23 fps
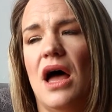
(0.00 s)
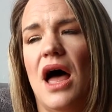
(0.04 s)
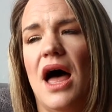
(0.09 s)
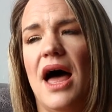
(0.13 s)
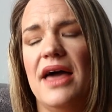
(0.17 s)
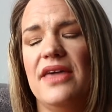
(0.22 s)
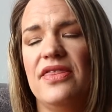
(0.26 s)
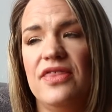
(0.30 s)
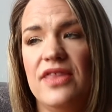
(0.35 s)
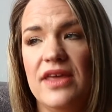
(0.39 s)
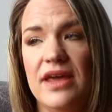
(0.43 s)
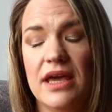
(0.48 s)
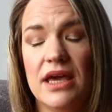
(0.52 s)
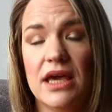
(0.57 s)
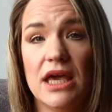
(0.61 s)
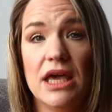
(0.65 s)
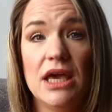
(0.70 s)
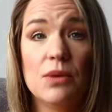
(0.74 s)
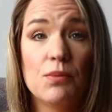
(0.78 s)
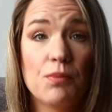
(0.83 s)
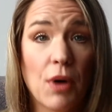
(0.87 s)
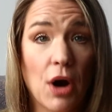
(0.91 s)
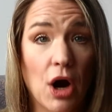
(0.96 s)
I
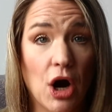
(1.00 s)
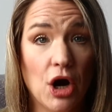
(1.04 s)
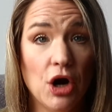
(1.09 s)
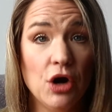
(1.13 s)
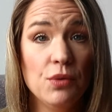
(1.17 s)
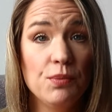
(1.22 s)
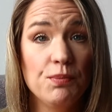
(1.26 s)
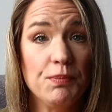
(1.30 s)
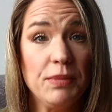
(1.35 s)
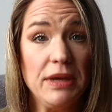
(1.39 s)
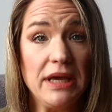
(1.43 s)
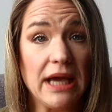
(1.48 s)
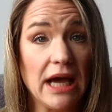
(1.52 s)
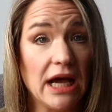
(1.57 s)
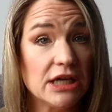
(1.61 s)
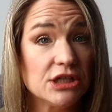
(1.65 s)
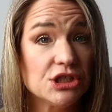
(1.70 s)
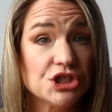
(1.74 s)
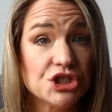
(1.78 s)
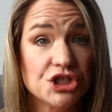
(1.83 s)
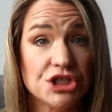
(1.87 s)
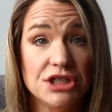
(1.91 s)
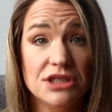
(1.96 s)
think in part
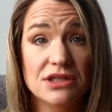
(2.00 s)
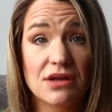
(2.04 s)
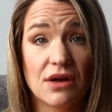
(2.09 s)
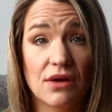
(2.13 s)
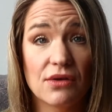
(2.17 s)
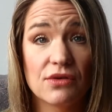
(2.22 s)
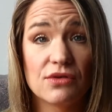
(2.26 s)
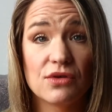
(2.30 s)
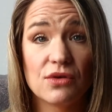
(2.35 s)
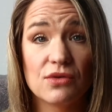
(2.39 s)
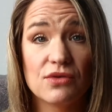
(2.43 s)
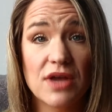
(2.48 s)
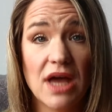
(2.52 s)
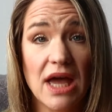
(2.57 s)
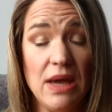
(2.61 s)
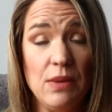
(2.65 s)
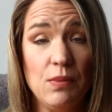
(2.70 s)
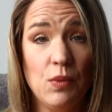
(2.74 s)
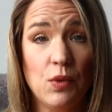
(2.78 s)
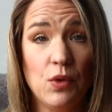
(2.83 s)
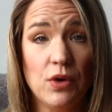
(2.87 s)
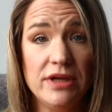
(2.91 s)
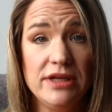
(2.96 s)
because she's also
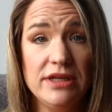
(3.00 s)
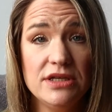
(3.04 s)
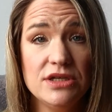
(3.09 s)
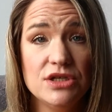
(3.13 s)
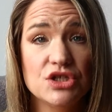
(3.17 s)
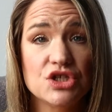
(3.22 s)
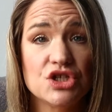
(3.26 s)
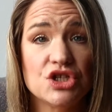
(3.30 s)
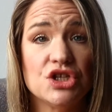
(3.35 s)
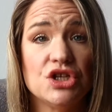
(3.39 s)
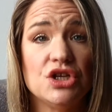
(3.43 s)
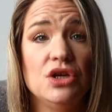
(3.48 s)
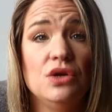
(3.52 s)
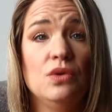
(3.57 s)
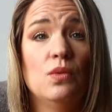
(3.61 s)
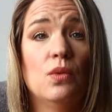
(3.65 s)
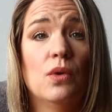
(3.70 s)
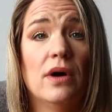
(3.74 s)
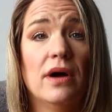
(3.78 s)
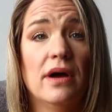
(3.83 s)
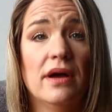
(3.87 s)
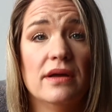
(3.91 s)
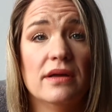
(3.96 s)
type 1, she
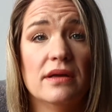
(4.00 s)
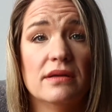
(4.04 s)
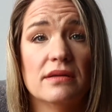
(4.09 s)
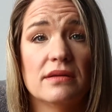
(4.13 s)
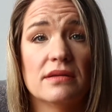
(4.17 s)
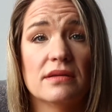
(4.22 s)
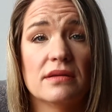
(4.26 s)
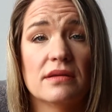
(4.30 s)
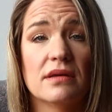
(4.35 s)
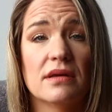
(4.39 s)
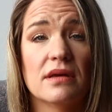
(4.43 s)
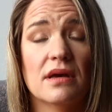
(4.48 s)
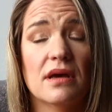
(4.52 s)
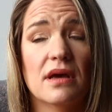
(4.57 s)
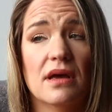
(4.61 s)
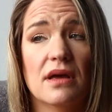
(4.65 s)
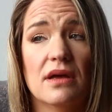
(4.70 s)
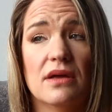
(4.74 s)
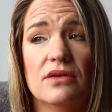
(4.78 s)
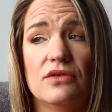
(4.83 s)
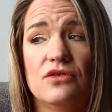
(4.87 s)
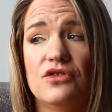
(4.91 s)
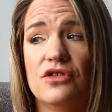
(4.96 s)
was
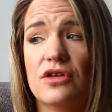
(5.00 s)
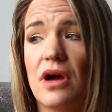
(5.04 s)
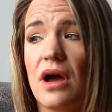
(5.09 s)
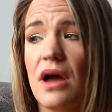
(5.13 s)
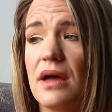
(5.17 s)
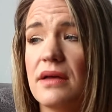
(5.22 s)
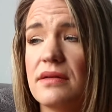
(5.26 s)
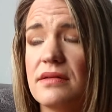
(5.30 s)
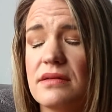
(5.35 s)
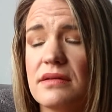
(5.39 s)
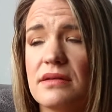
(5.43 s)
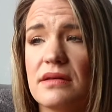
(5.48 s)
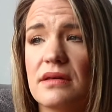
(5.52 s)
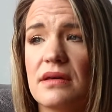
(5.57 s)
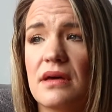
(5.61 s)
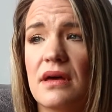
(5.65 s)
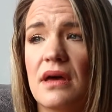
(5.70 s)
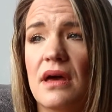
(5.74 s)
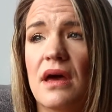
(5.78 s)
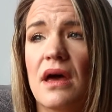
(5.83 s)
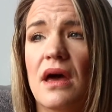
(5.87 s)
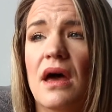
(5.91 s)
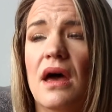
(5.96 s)
just
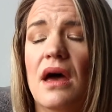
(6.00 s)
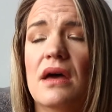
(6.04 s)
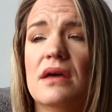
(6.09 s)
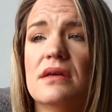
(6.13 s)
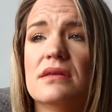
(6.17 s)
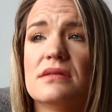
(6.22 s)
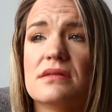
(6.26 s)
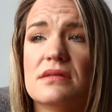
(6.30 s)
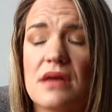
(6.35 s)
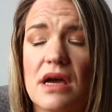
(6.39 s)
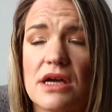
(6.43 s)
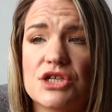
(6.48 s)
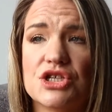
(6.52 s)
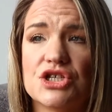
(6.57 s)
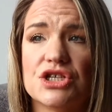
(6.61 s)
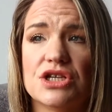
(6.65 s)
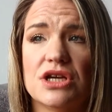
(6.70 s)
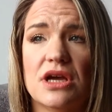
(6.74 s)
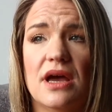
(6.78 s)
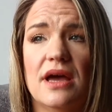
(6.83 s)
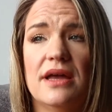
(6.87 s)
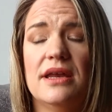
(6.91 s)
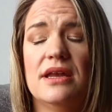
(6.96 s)

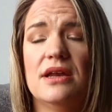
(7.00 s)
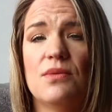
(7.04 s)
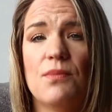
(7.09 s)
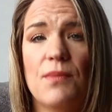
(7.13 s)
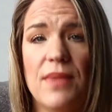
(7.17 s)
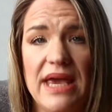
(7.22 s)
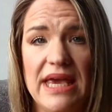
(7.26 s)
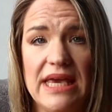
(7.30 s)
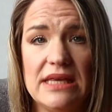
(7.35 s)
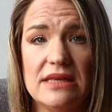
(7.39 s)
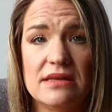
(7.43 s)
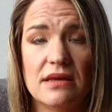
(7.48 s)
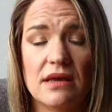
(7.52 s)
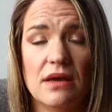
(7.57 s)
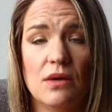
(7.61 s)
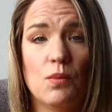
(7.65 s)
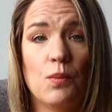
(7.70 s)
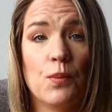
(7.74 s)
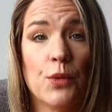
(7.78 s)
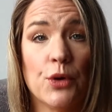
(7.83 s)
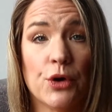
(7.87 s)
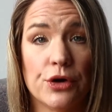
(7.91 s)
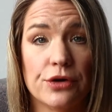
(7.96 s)
such an
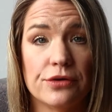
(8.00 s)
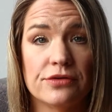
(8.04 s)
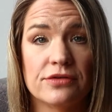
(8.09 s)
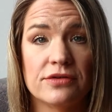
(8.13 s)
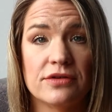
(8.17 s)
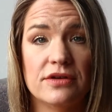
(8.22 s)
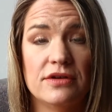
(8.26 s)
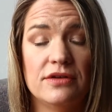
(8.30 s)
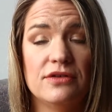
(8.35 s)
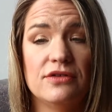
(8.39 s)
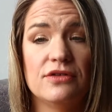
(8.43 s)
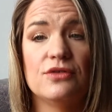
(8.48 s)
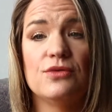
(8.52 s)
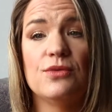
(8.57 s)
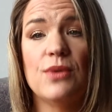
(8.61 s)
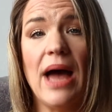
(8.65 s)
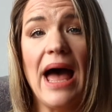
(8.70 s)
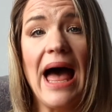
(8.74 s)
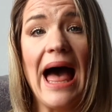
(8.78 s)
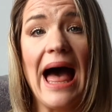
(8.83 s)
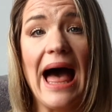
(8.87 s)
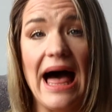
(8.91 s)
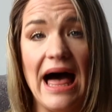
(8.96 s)
amazing person to
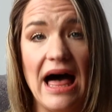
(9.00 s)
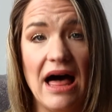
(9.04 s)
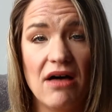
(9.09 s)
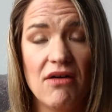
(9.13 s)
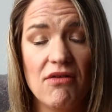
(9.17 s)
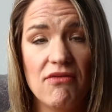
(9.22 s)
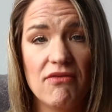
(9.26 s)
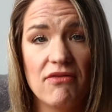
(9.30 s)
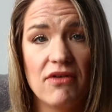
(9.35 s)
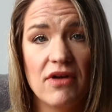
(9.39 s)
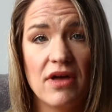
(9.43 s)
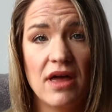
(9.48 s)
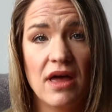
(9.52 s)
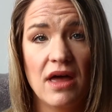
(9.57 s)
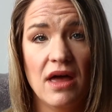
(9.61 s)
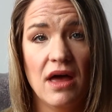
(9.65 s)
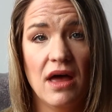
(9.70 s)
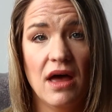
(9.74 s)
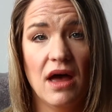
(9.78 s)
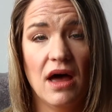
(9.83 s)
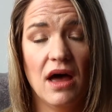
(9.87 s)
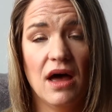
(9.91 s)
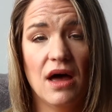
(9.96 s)
have
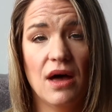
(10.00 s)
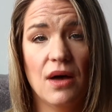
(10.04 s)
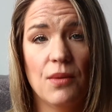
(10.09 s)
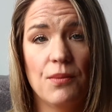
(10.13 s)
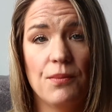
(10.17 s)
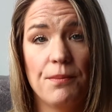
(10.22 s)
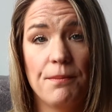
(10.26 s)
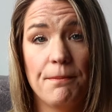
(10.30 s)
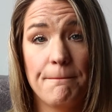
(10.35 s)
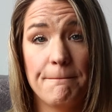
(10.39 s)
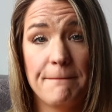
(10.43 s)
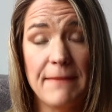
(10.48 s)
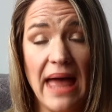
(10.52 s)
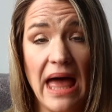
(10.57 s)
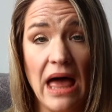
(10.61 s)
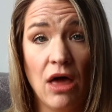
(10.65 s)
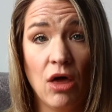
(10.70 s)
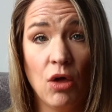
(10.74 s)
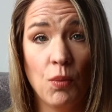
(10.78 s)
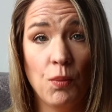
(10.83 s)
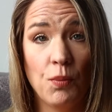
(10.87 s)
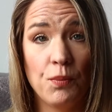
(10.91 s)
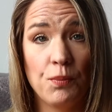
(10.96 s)

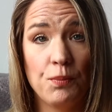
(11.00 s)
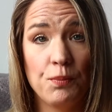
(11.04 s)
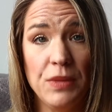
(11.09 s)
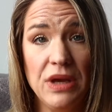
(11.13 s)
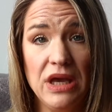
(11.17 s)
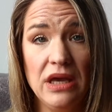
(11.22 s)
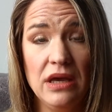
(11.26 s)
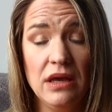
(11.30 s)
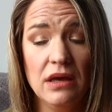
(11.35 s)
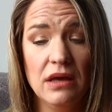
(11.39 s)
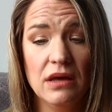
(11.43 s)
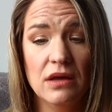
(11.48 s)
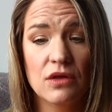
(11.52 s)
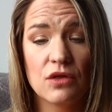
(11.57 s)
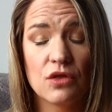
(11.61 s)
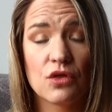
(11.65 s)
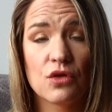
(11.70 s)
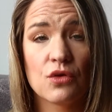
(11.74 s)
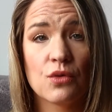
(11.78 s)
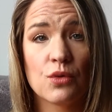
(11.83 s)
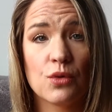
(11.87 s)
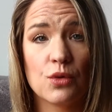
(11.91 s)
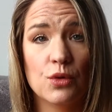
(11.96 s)
help me
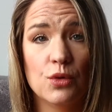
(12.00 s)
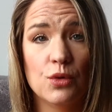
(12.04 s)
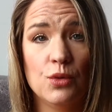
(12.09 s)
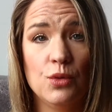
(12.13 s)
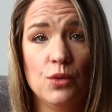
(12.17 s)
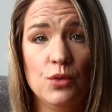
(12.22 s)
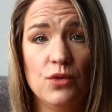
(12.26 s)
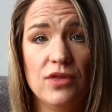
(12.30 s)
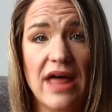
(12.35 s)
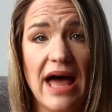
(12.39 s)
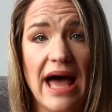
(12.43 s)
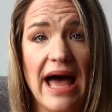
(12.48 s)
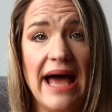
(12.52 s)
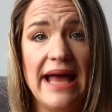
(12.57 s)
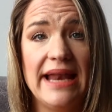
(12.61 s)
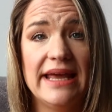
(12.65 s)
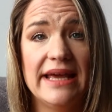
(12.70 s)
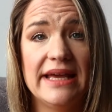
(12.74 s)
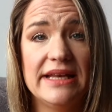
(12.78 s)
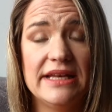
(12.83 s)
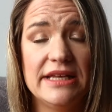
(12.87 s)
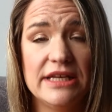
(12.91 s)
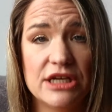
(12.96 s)
through
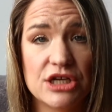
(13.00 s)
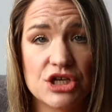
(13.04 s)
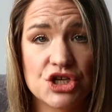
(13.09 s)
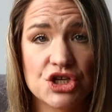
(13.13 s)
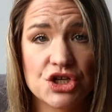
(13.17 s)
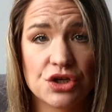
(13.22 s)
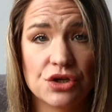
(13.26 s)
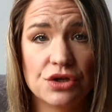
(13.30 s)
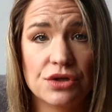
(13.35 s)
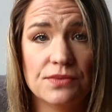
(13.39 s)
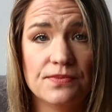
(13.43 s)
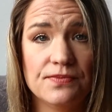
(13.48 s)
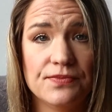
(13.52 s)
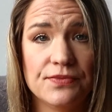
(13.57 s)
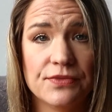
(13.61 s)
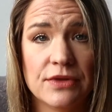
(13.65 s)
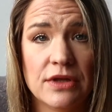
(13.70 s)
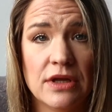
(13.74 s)
that initial